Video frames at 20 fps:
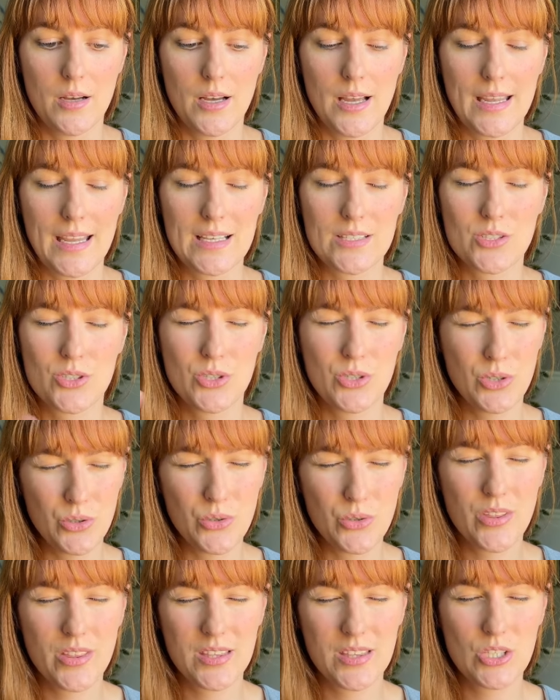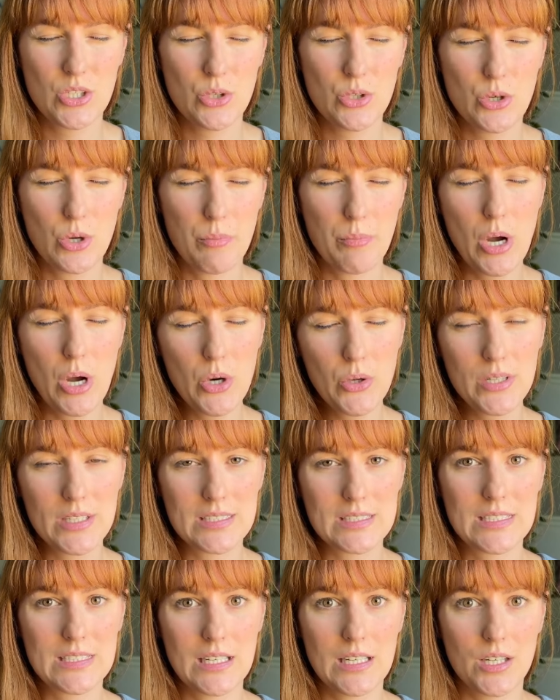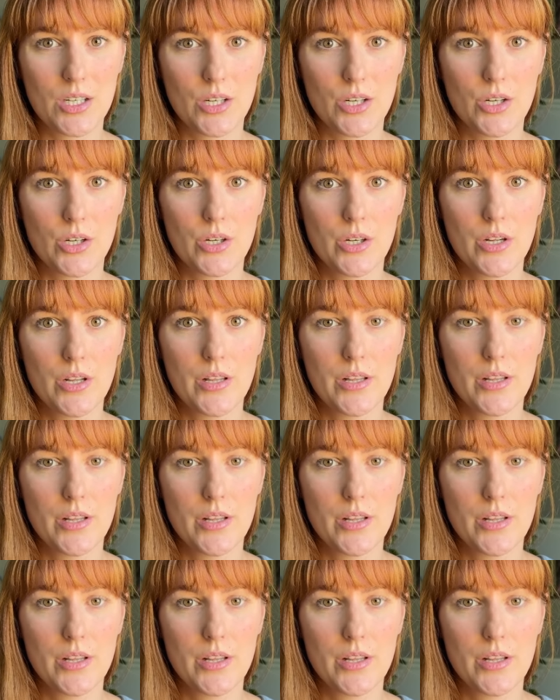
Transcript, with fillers: I guess two two components here